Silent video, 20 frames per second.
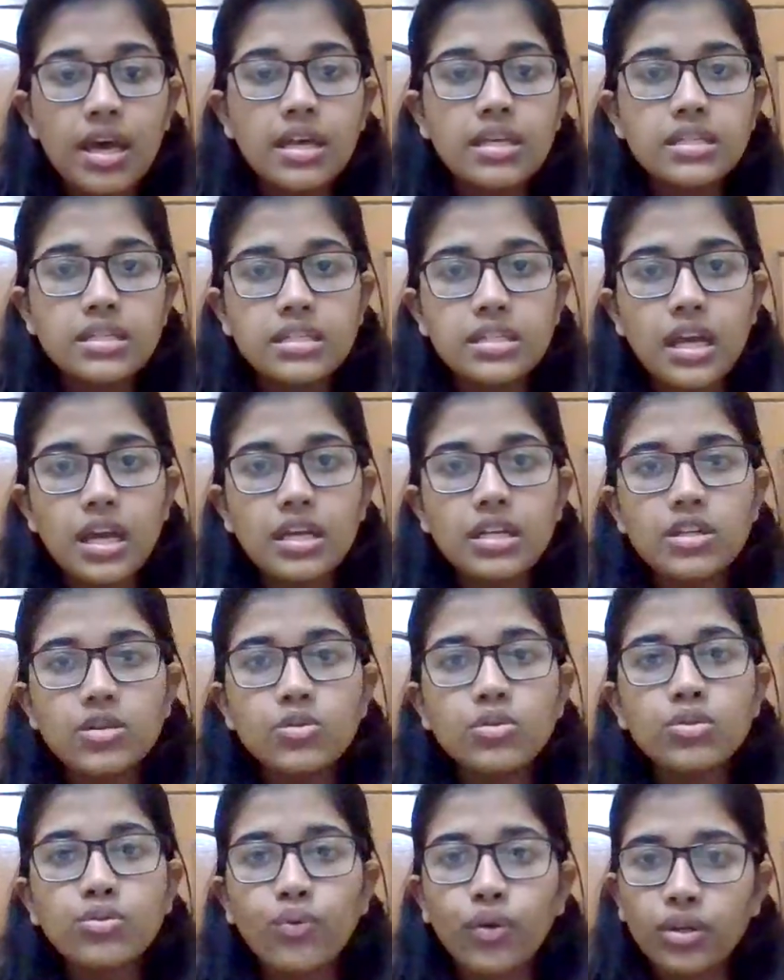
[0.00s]
Stay
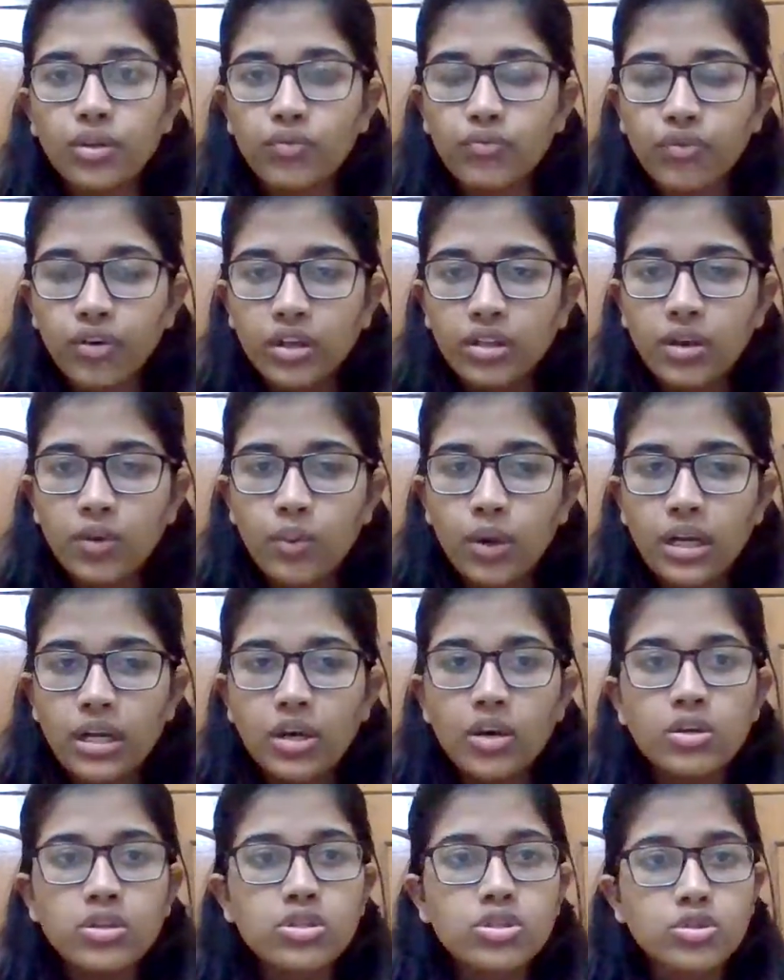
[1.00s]
tuned for the further
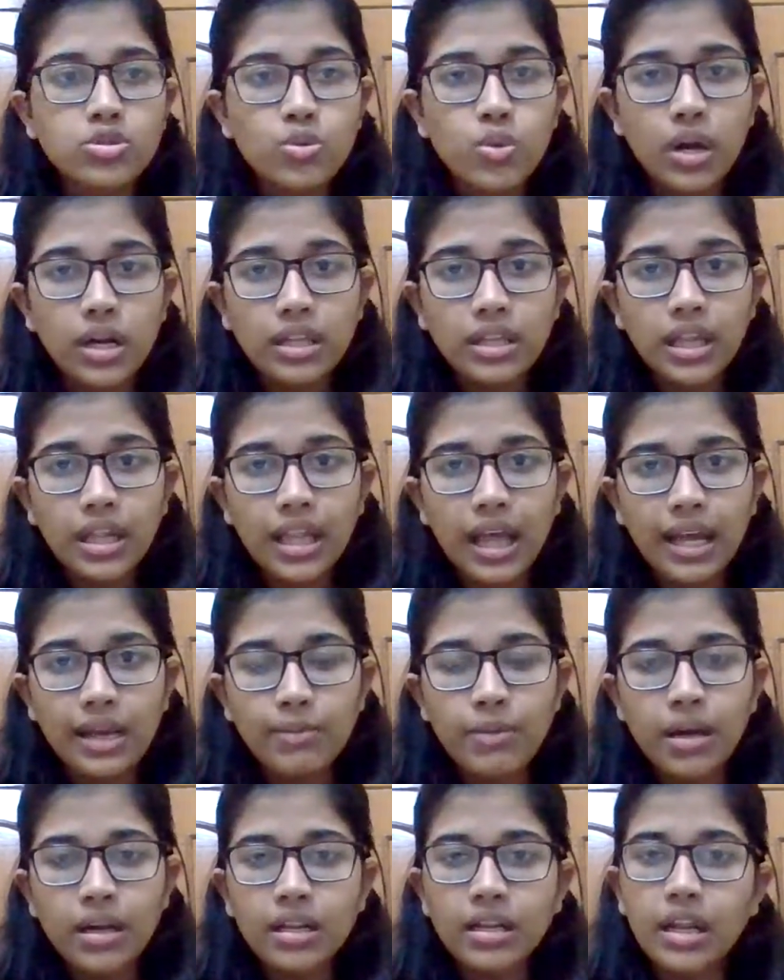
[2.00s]
videos. Do hit the like
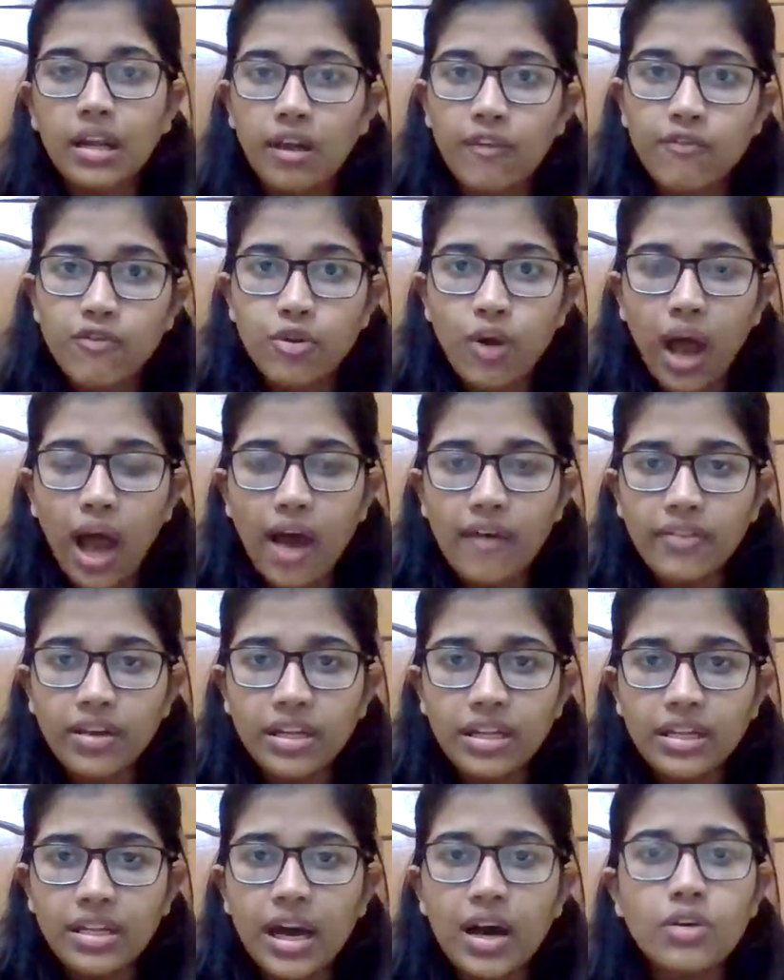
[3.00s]
button, and if you have
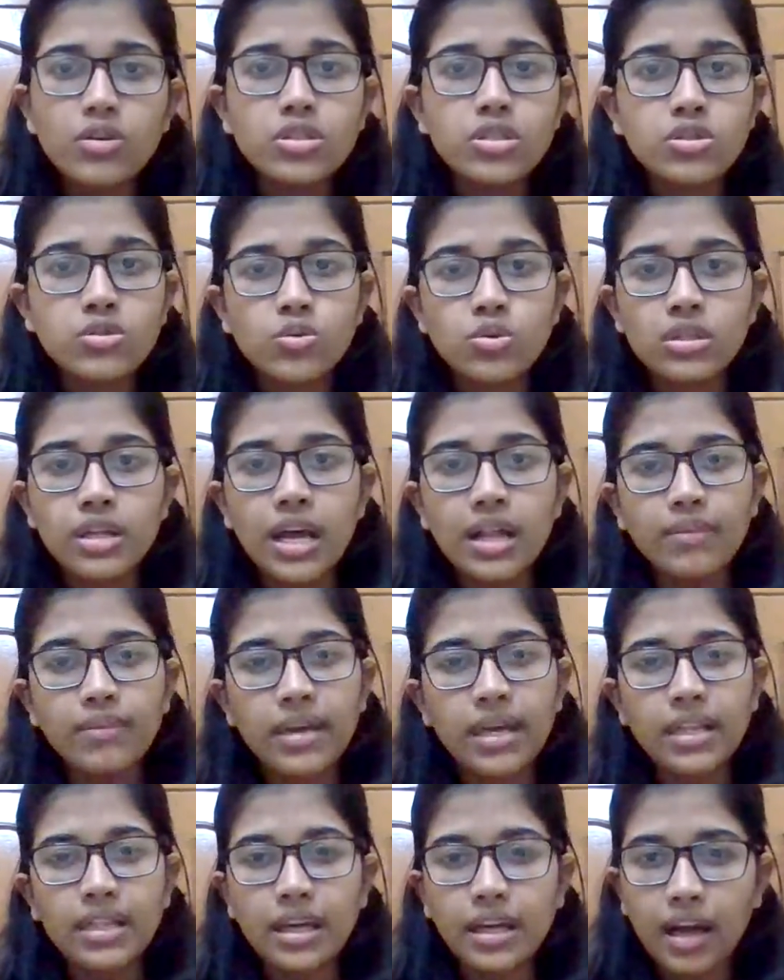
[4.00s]
any doubts, do tell me
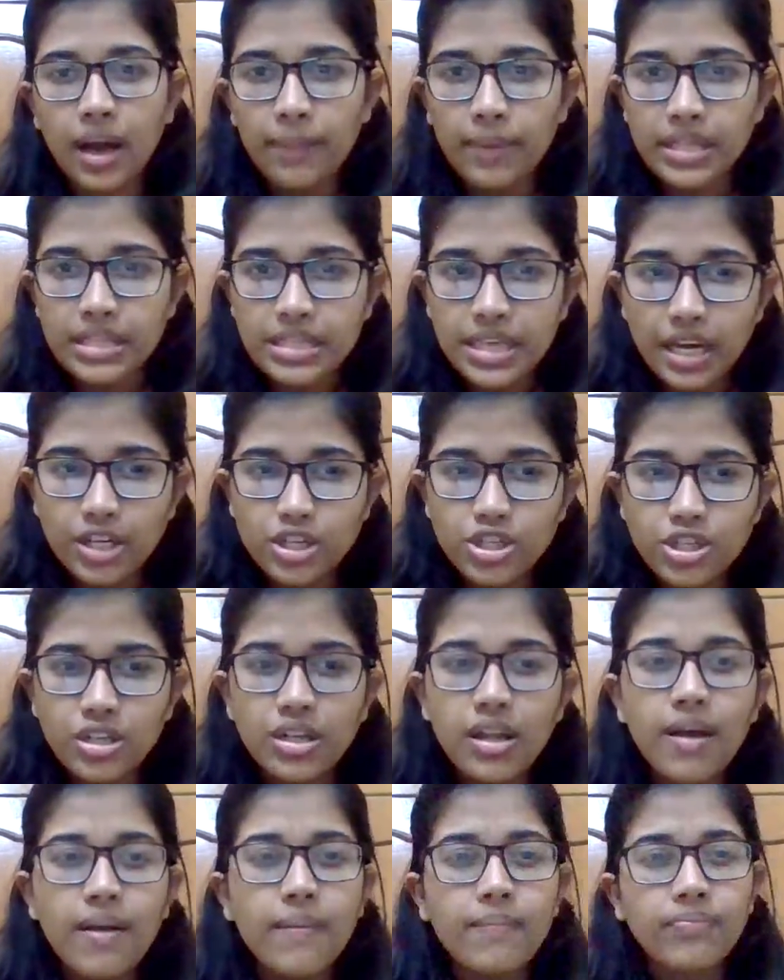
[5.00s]
in the comment section.
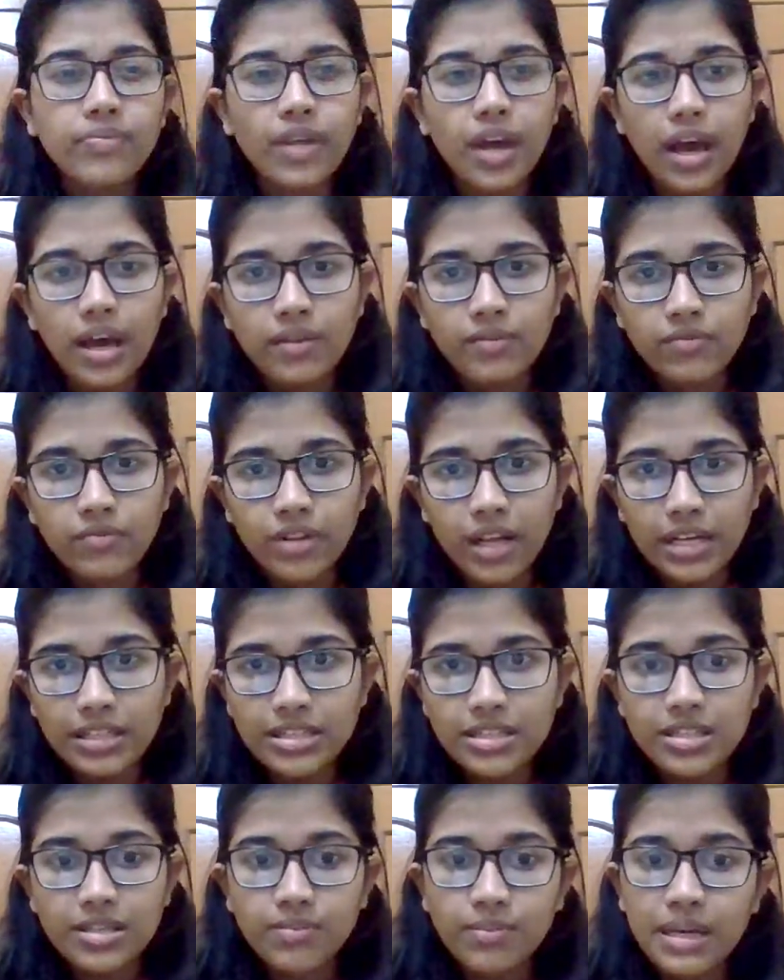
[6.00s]

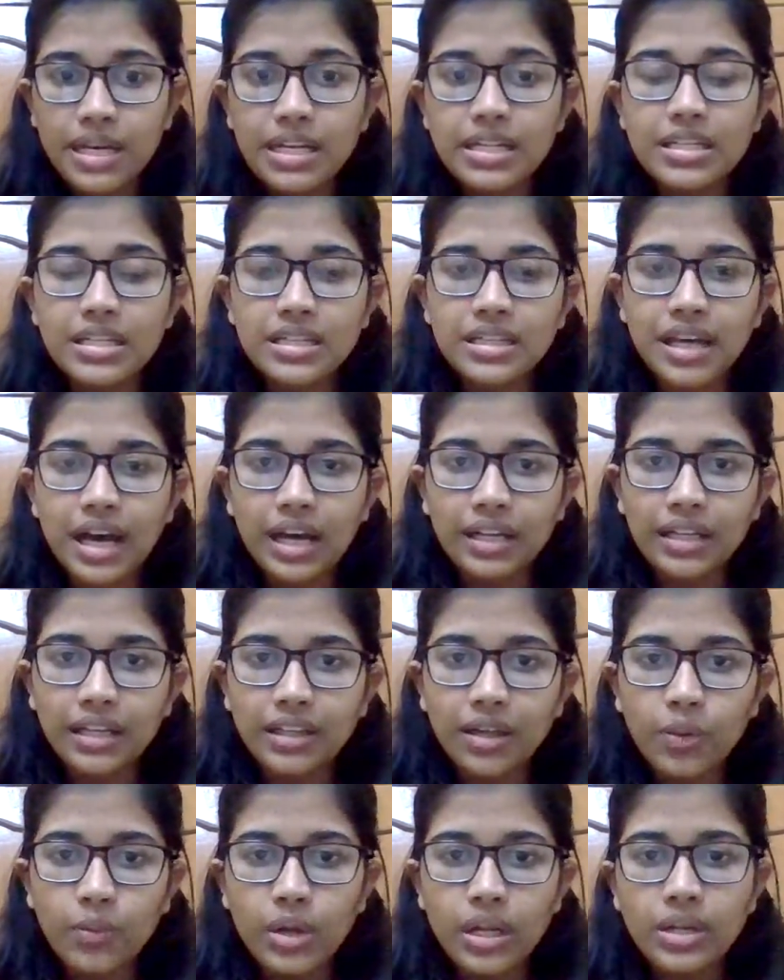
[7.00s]
Let's meet in the
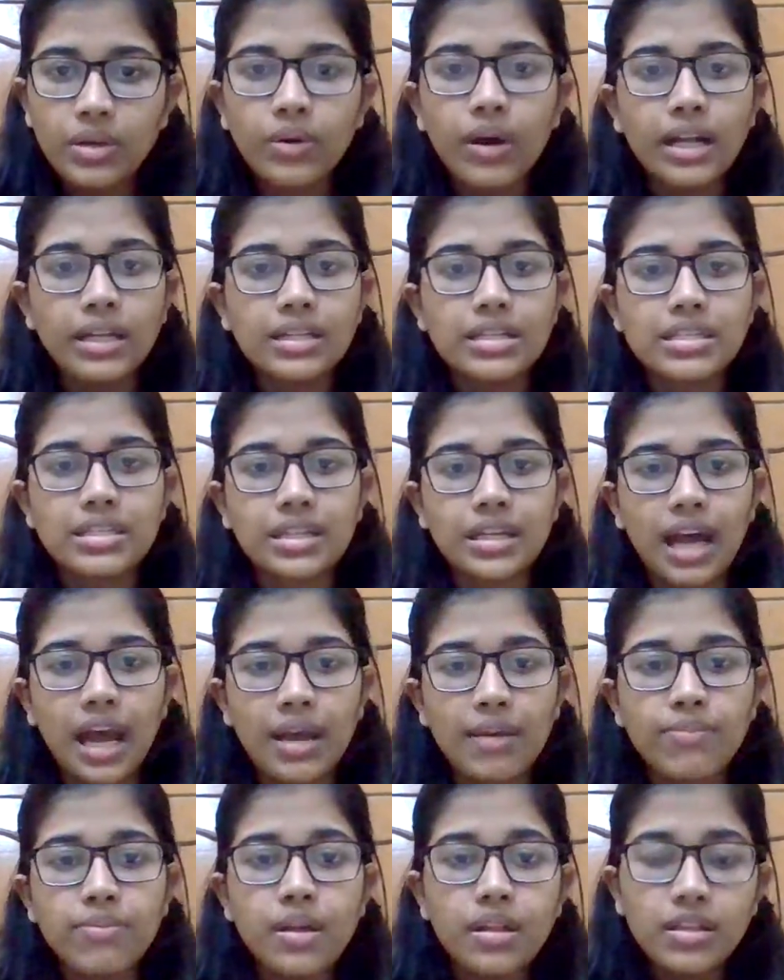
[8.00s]
another video and
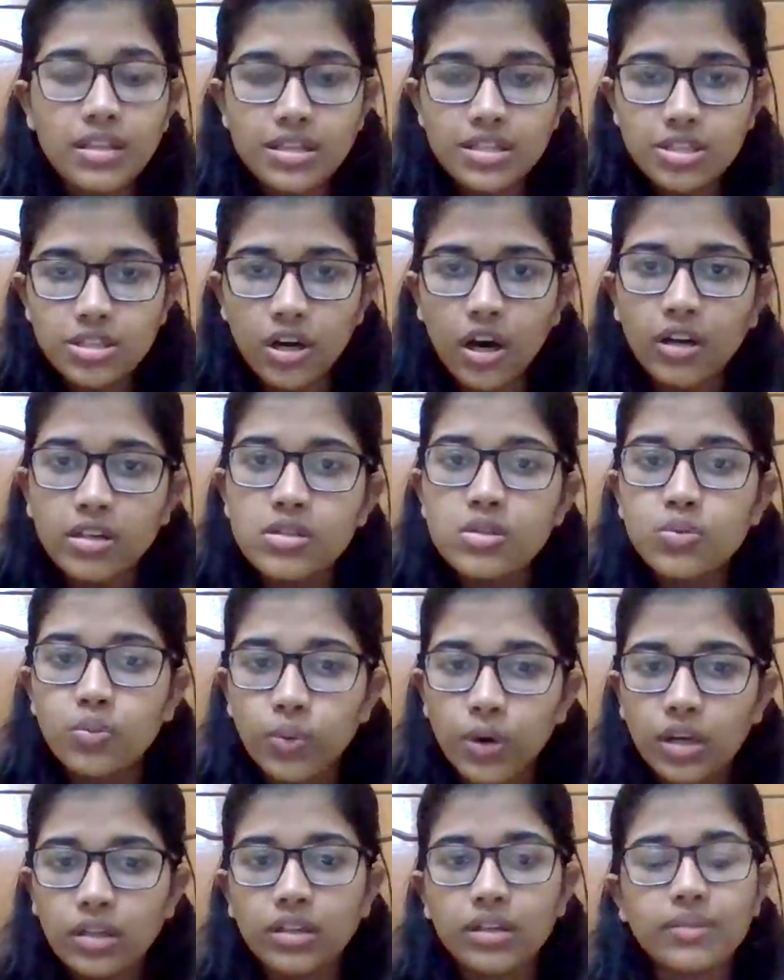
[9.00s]
describe the stocks
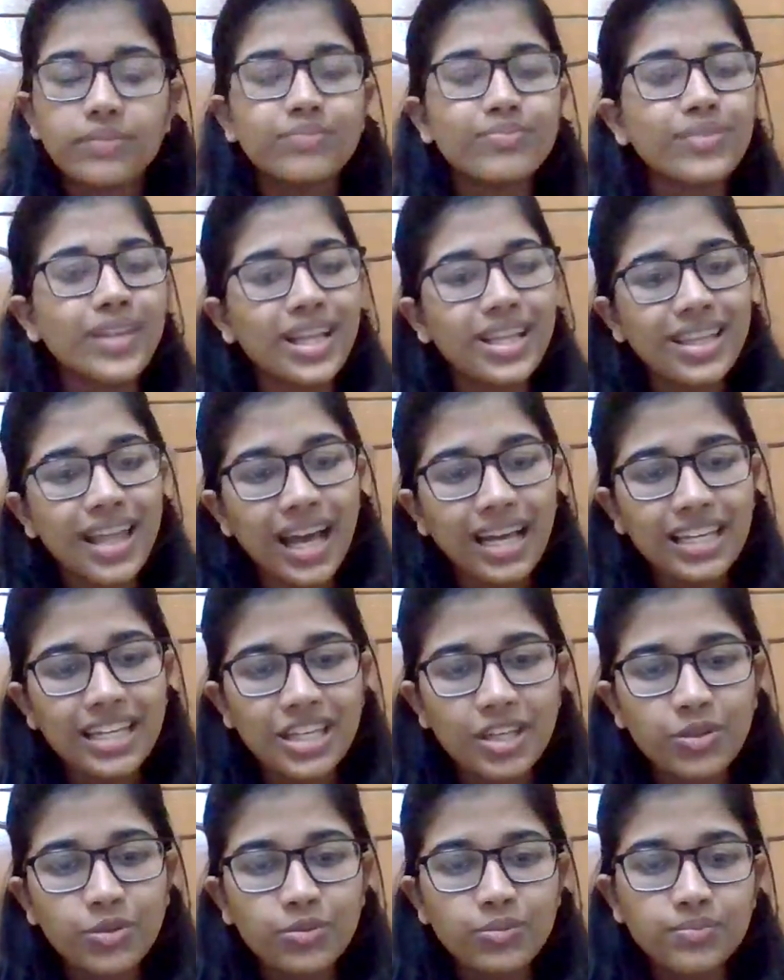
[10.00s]
further. Thank
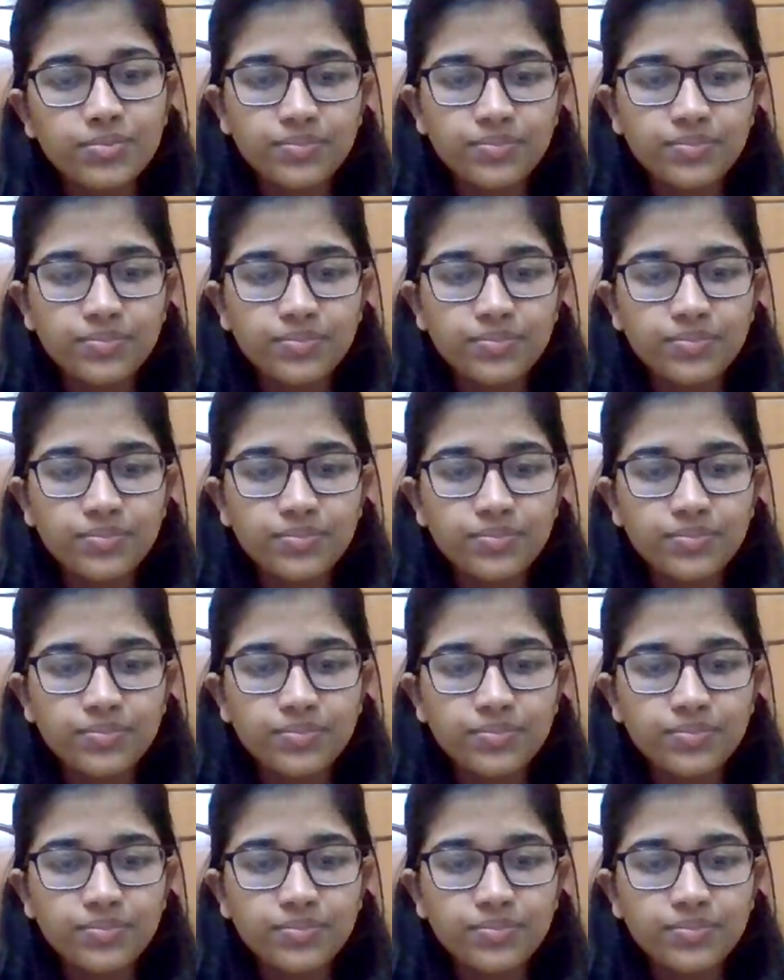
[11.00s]
you.